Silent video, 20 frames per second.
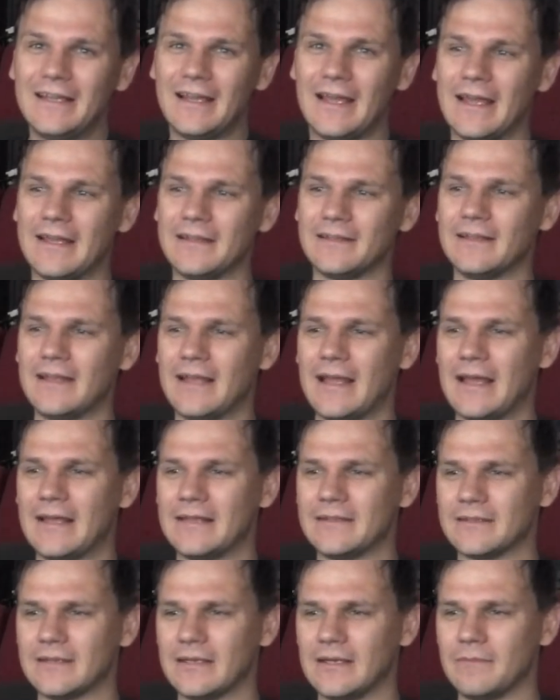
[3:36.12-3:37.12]
and
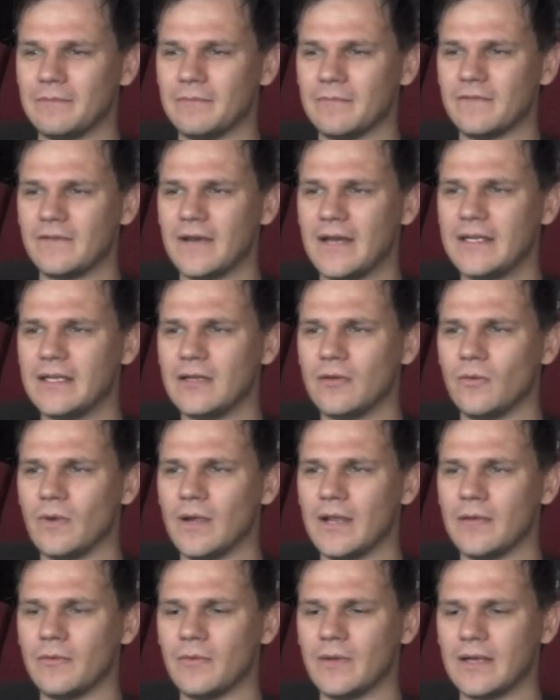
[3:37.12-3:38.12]
finding a
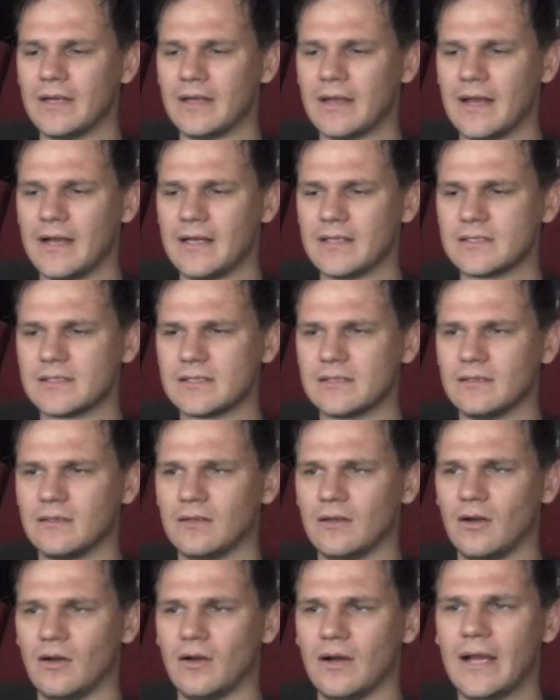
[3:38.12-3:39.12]
way where guys
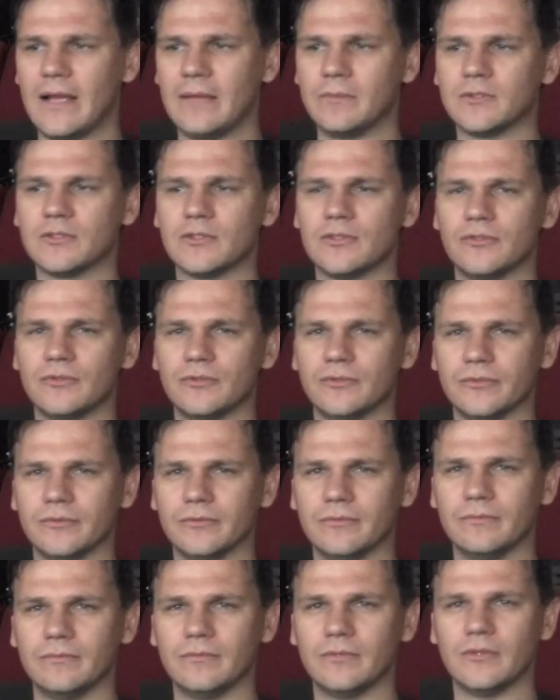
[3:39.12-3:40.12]
are able to
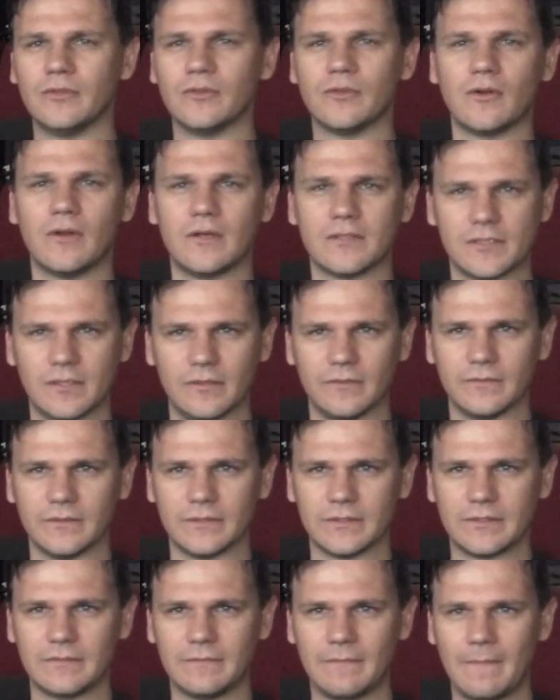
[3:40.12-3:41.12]
do
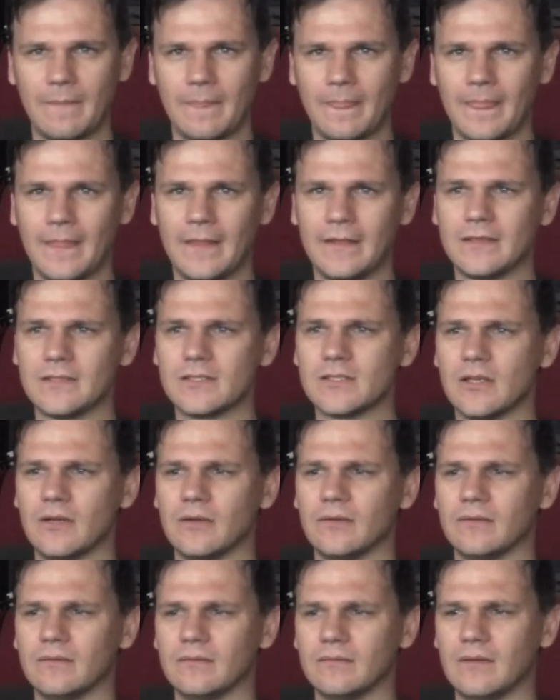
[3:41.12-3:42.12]
crossovers. So
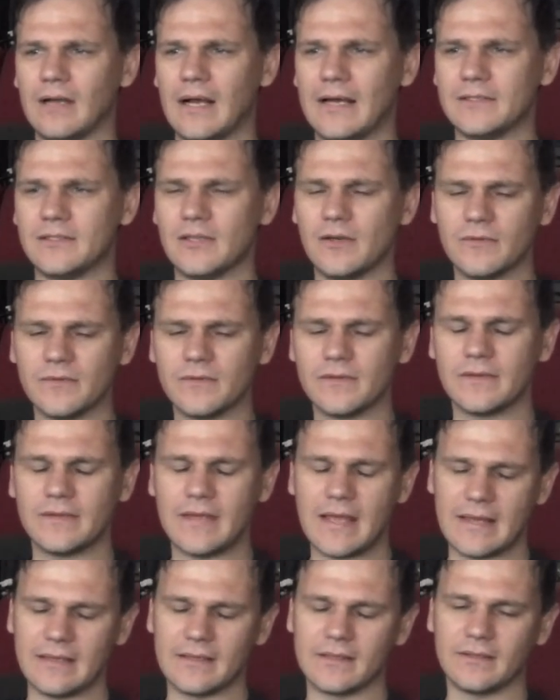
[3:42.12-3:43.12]
I don't
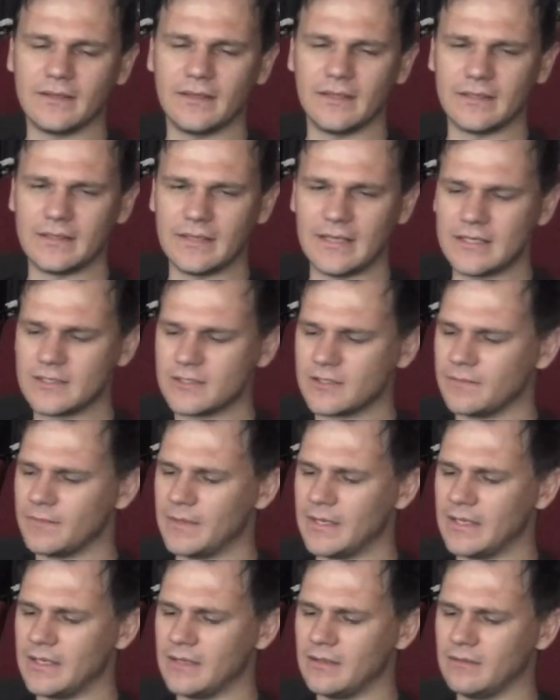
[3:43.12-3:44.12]
think it needs to
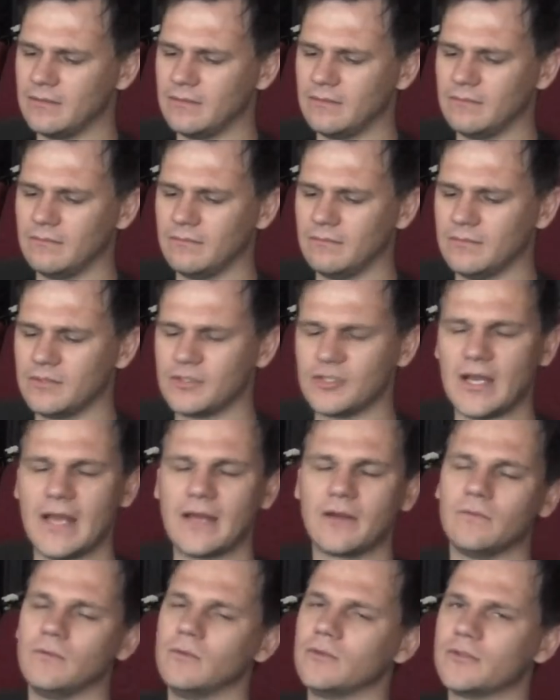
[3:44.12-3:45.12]
be
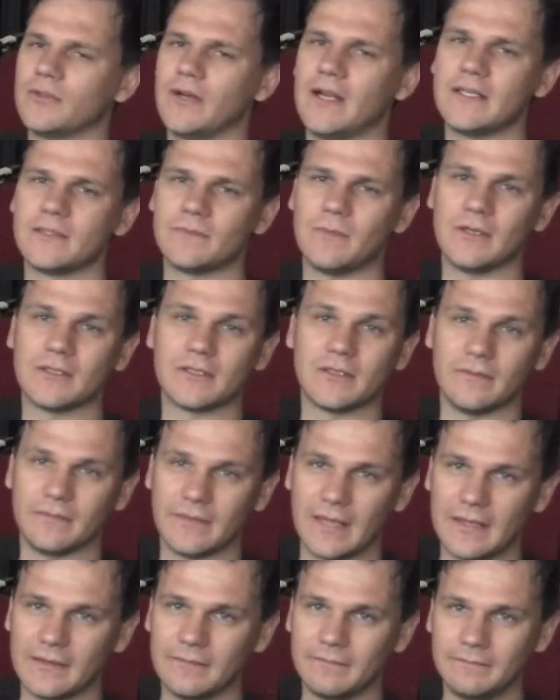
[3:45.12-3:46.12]
jack of all trades, master of
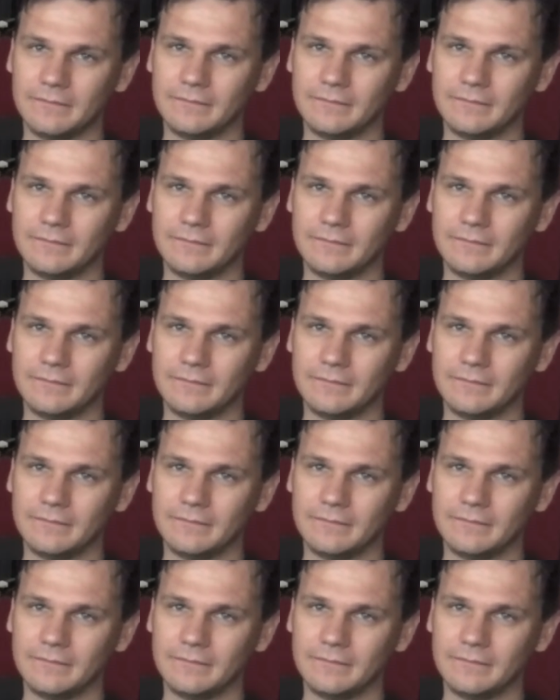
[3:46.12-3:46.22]
none.